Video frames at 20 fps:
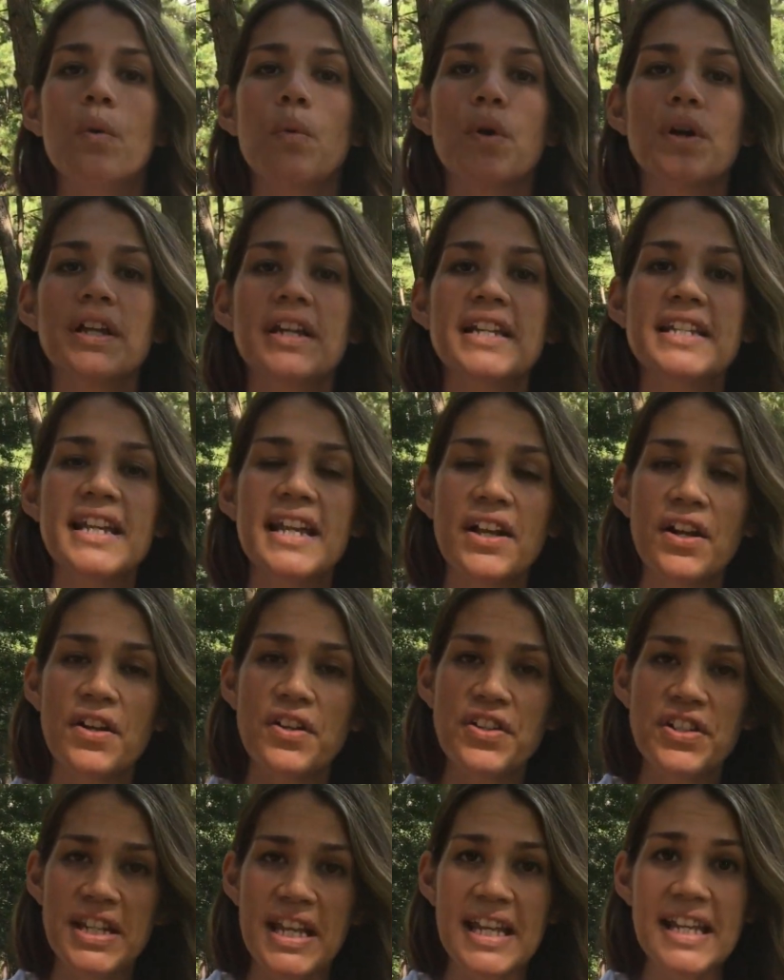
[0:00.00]
We're gonna take our
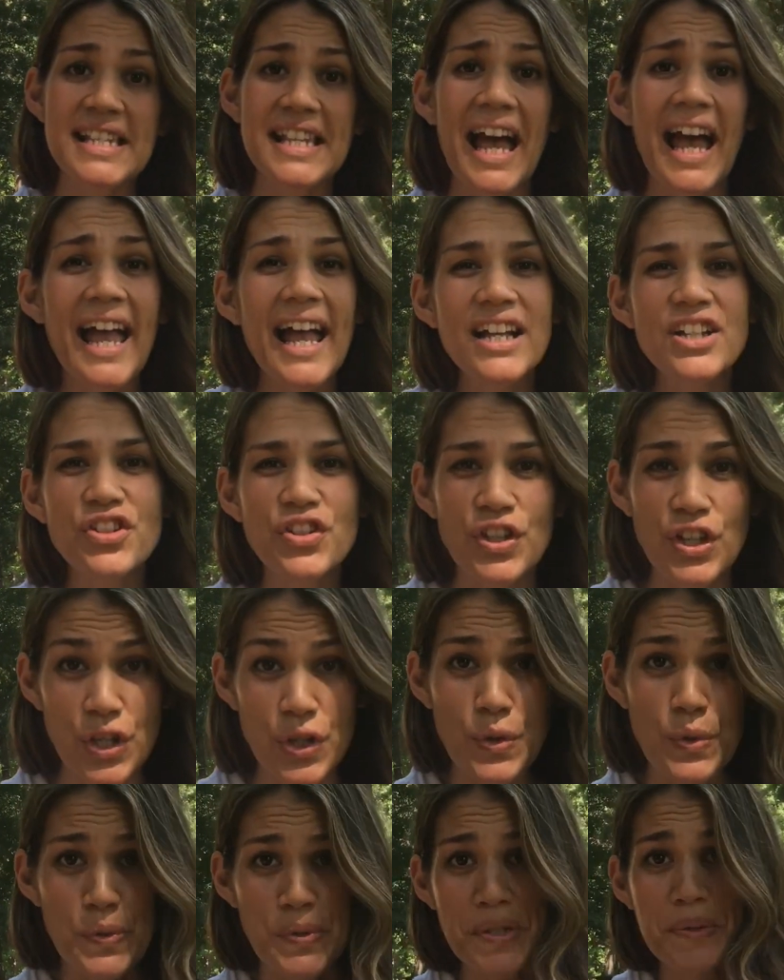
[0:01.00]
stakes. I actually
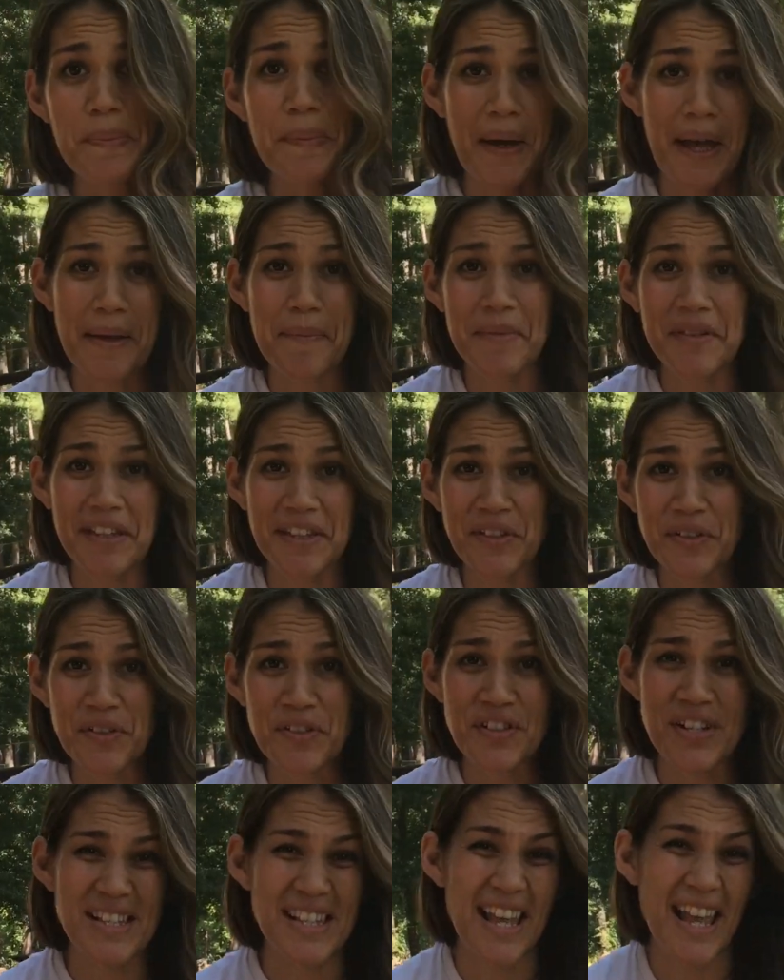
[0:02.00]
used pipe cleaners
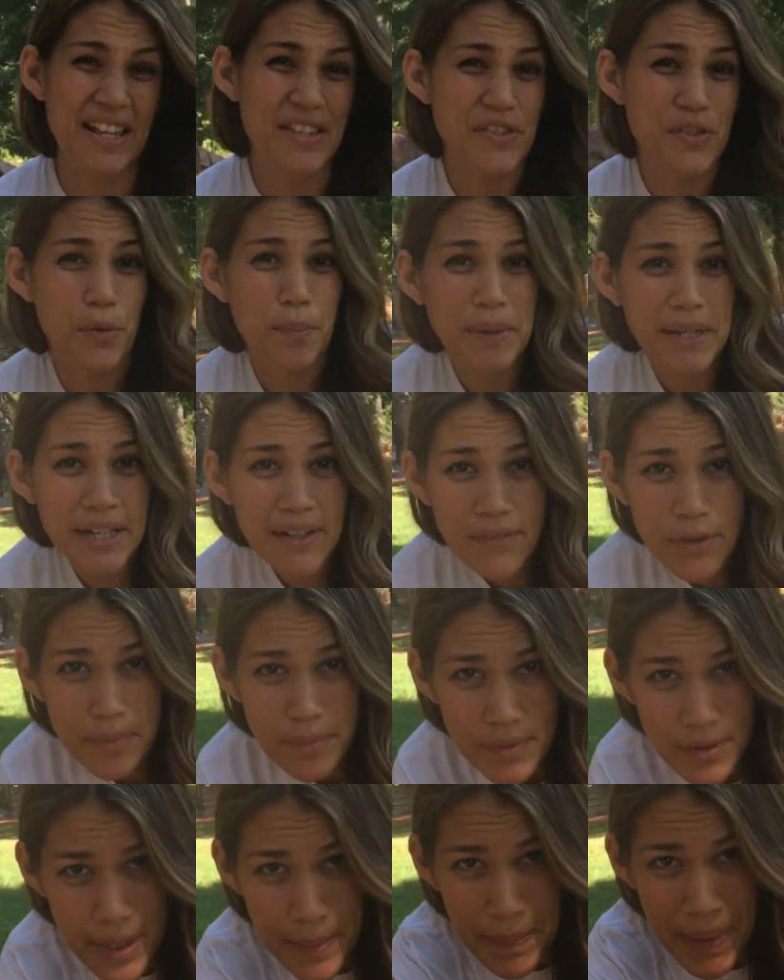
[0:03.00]
because I had so many of them.
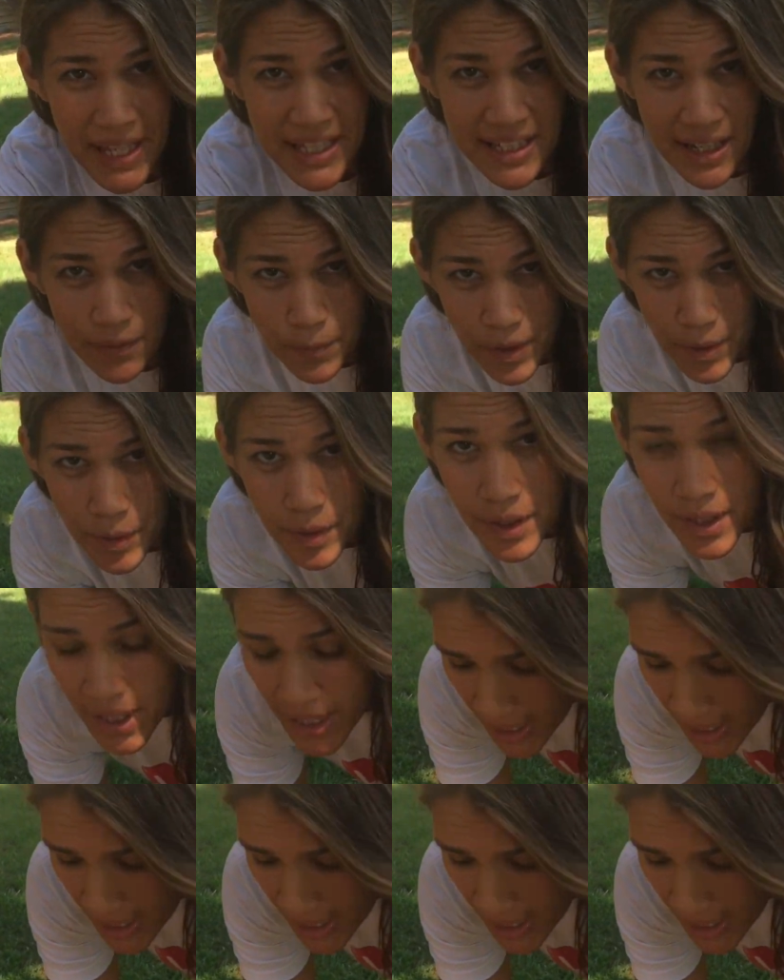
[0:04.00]
Pan down here.